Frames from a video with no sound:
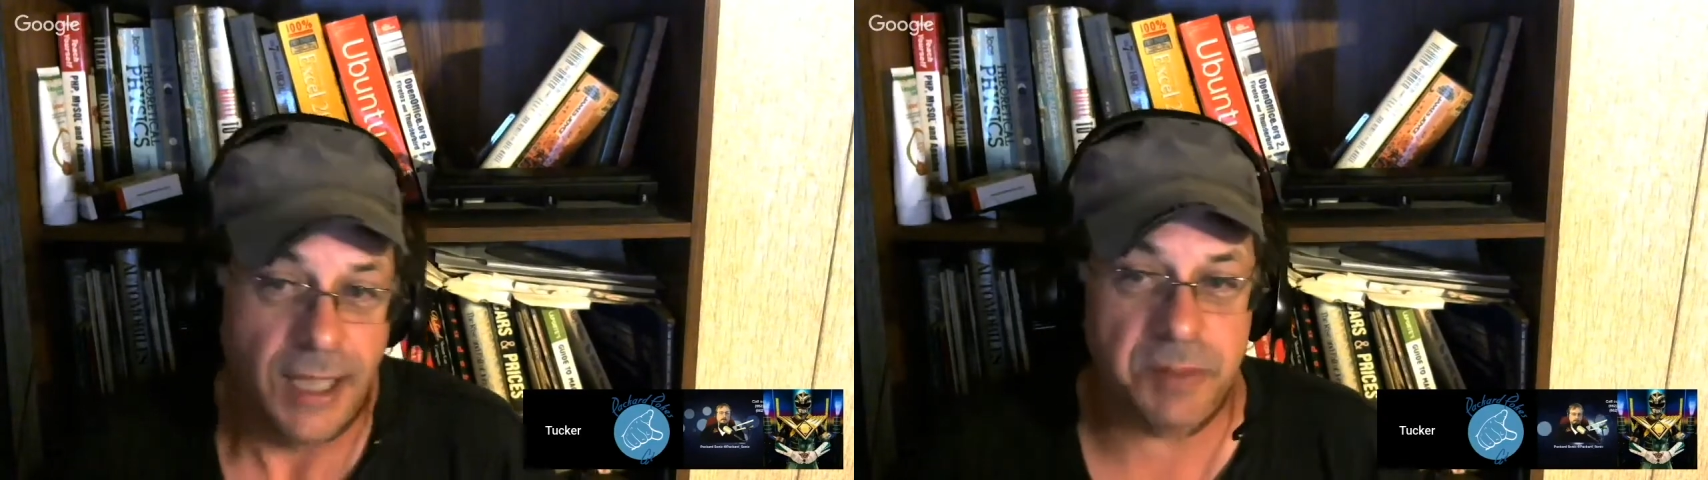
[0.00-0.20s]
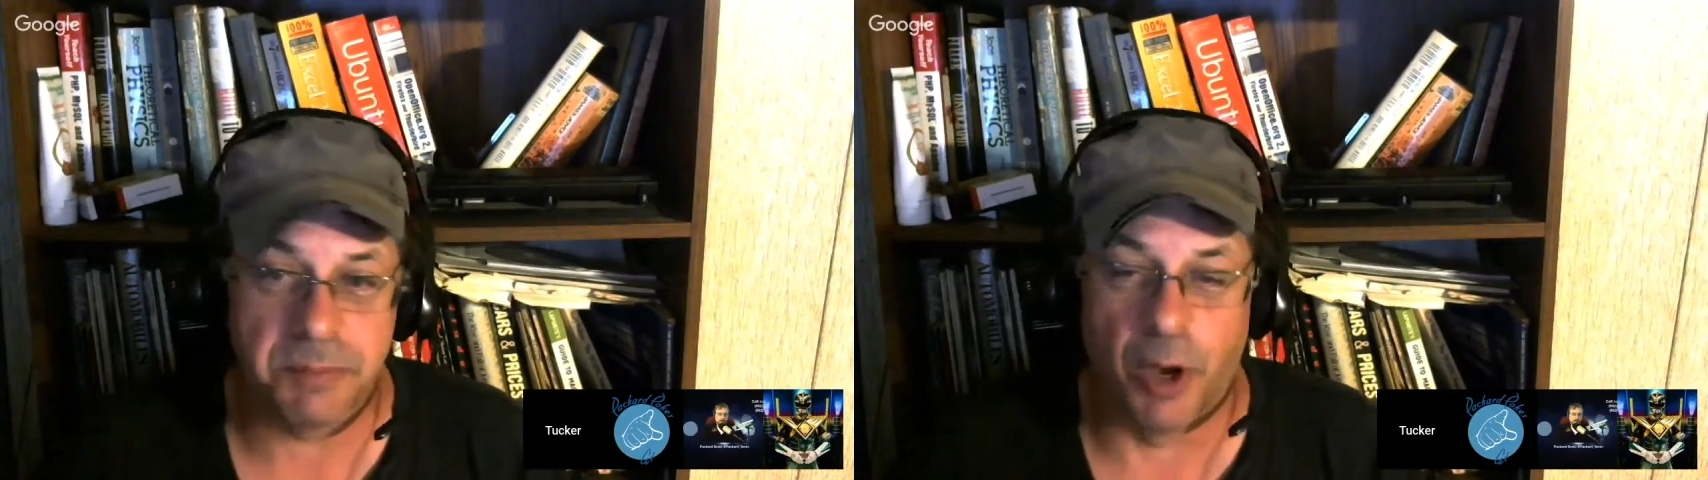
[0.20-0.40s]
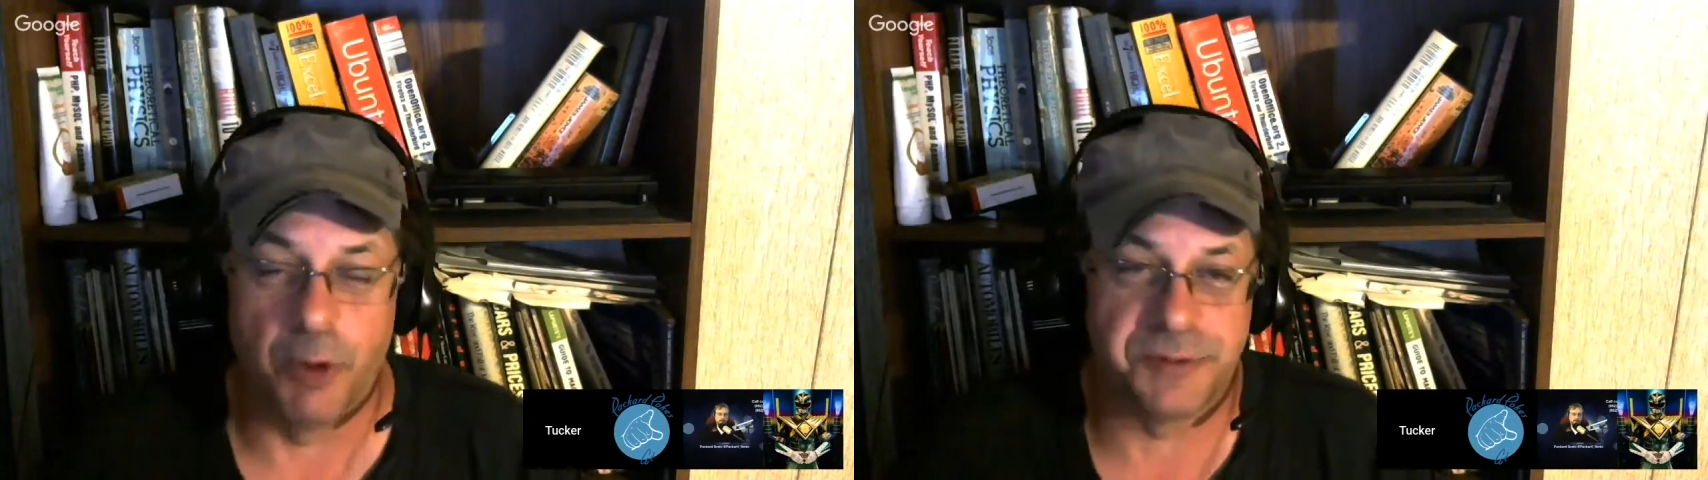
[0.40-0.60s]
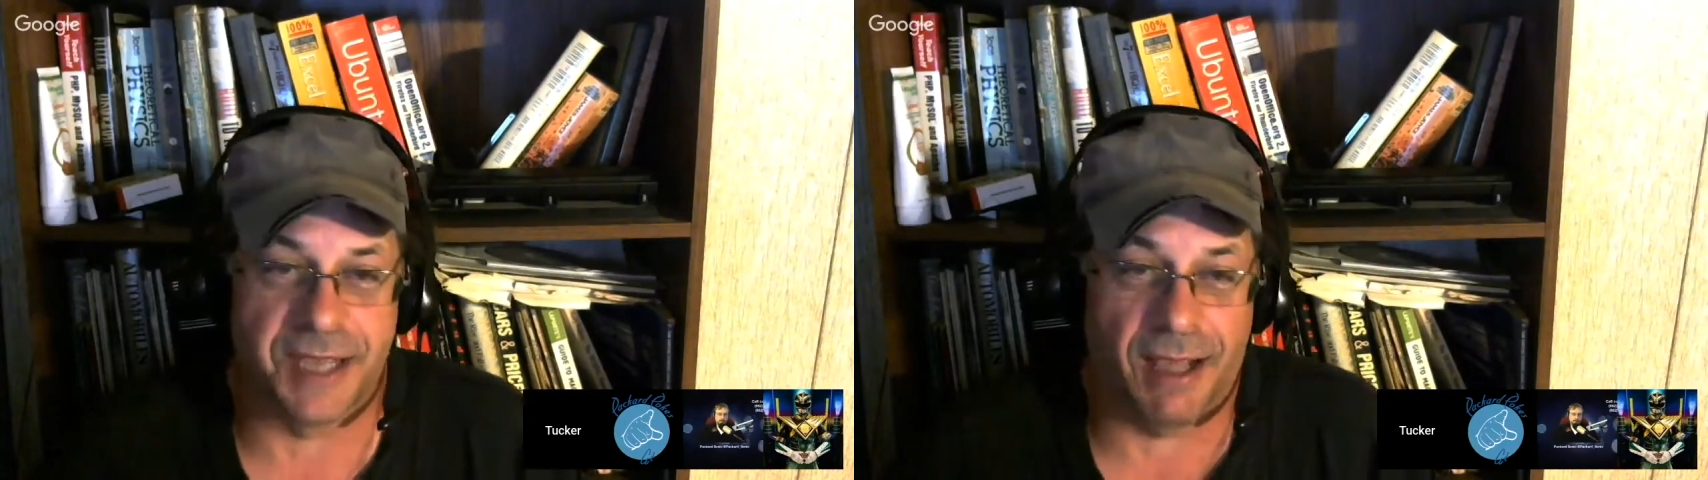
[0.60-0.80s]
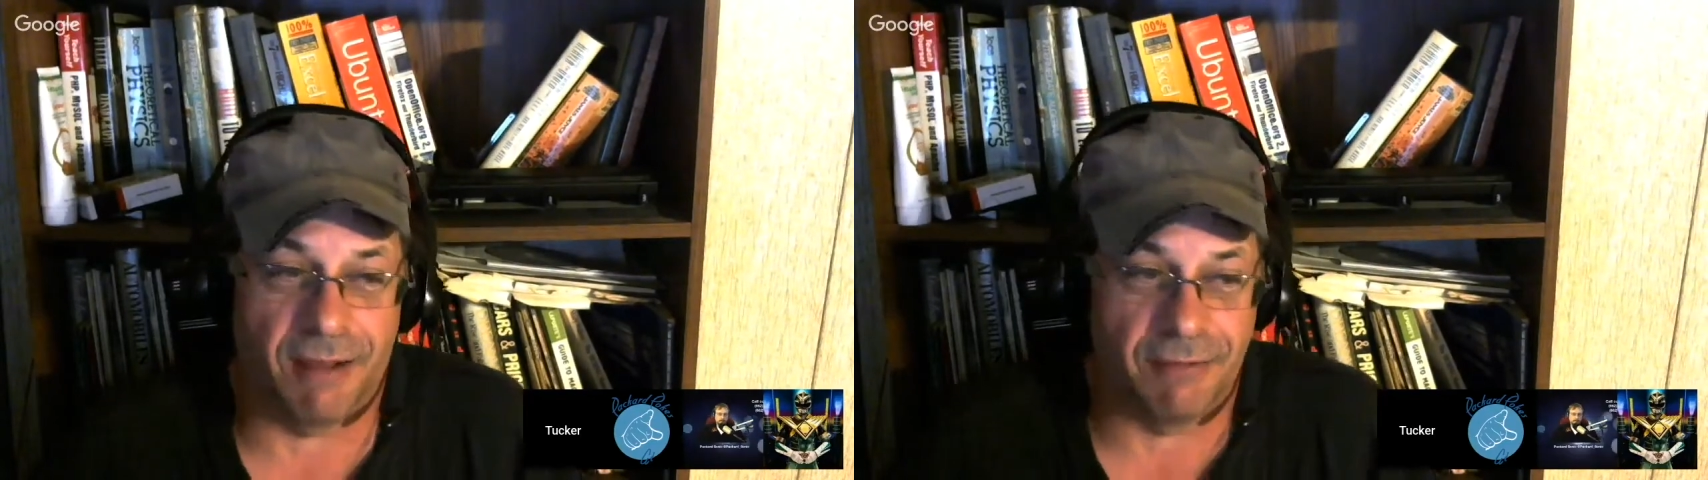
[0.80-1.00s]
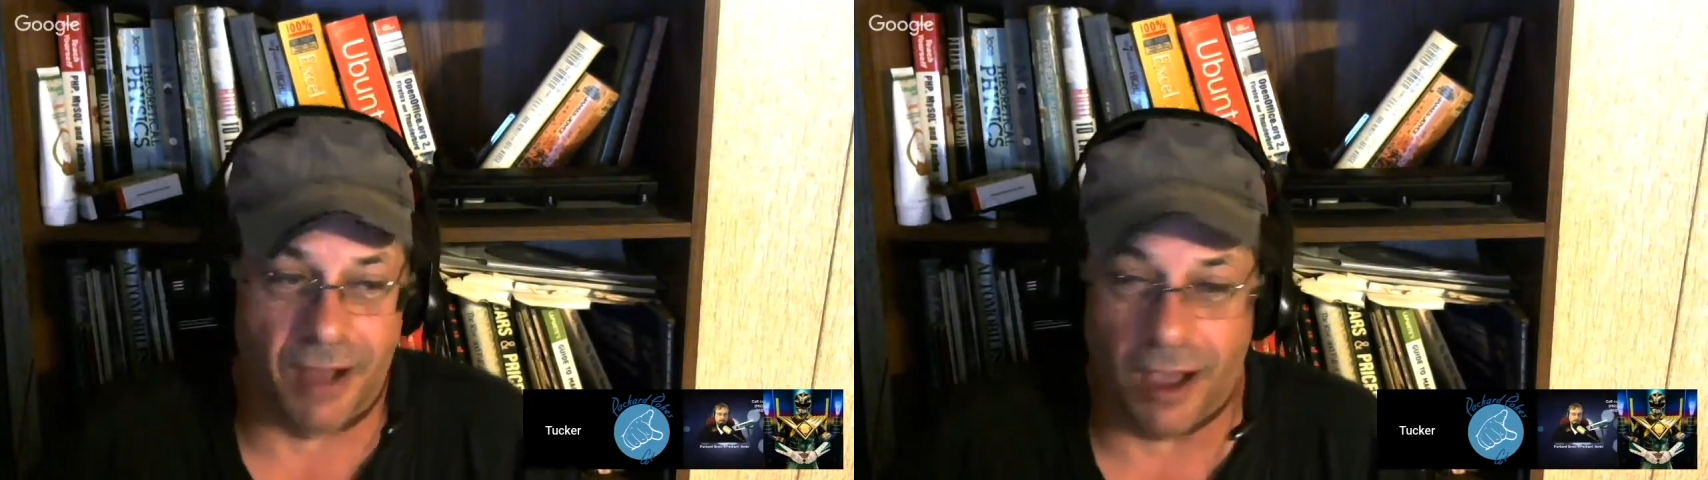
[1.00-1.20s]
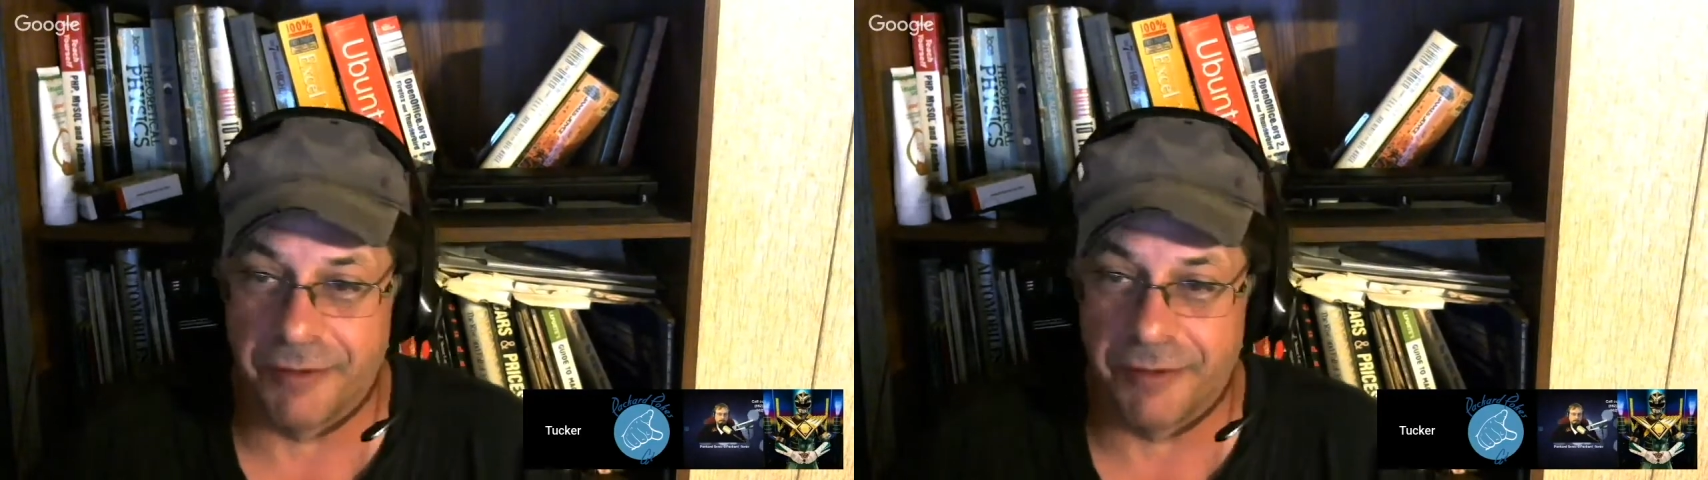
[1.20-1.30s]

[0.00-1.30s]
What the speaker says: he would have mowed down